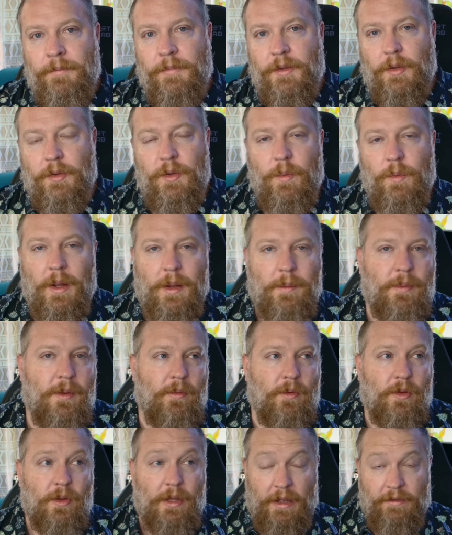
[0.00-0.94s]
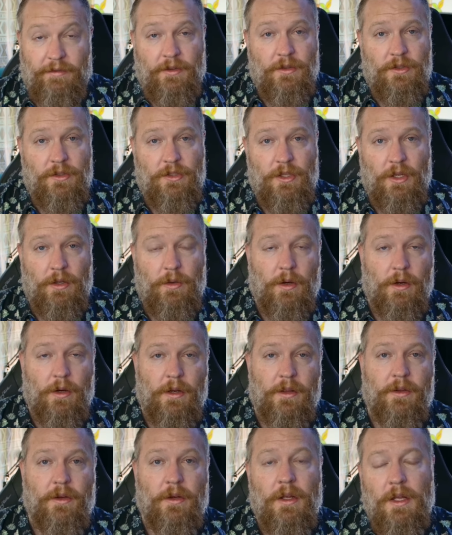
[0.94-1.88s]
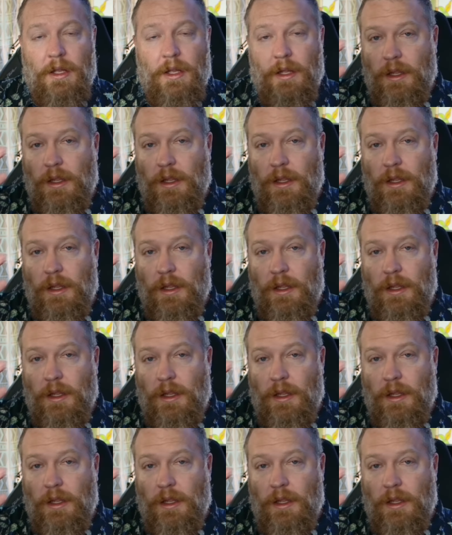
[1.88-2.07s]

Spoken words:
The only white people left on the show are either